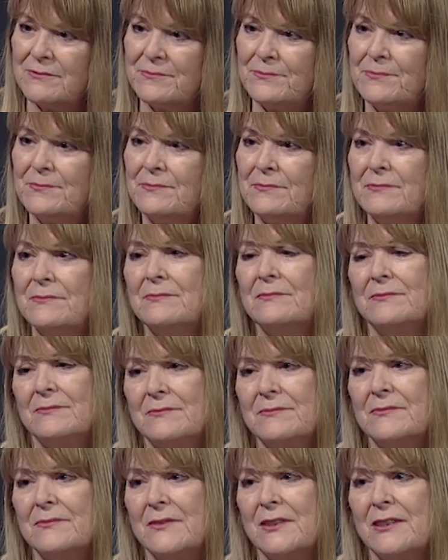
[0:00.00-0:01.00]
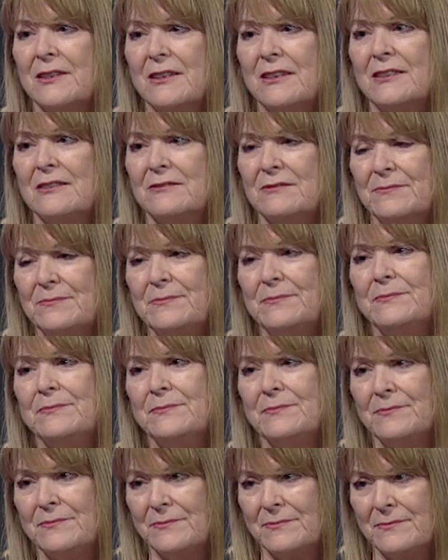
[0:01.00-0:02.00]
Yes, yeah, anybody can
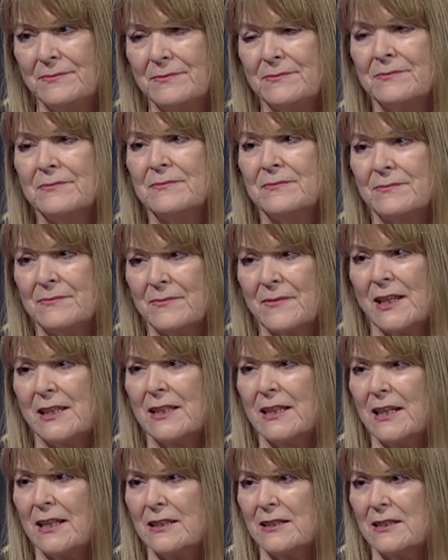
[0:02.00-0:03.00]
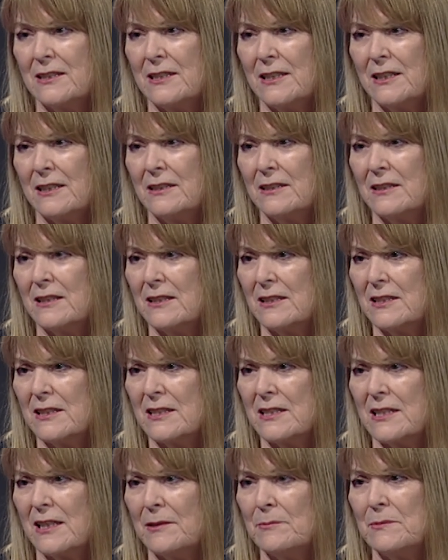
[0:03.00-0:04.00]
attend. And again, the date and the uh,
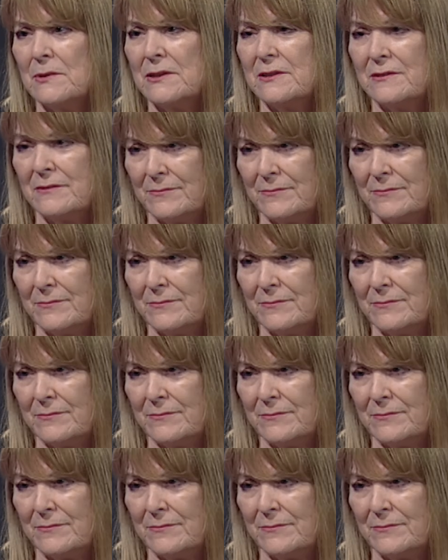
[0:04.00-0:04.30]
time?